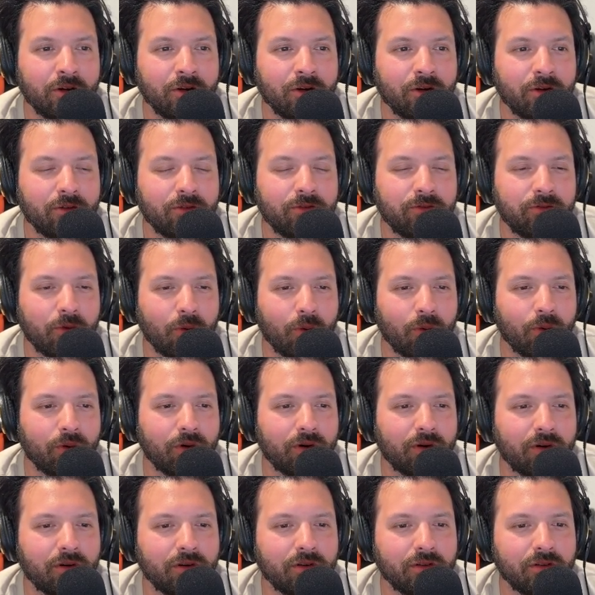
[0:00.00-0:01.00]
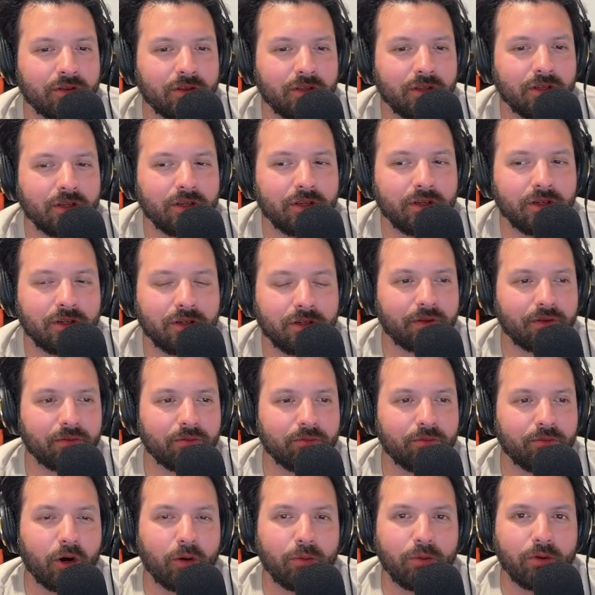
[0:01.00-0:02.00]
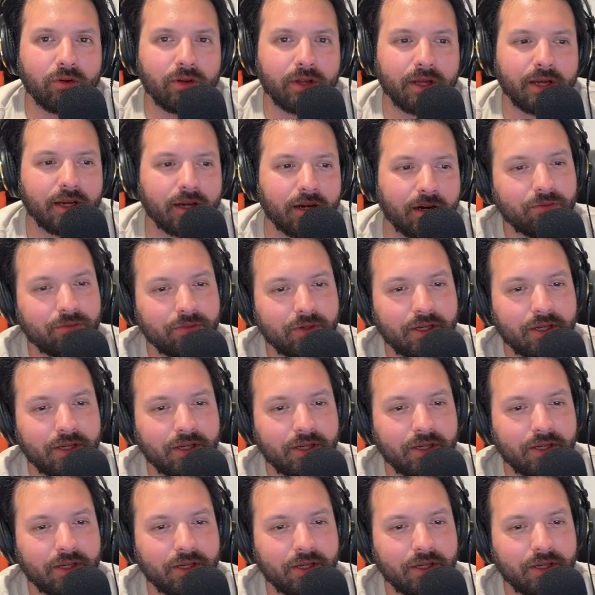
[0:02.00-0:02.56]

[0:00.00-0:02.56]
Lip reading: for the mobile layout.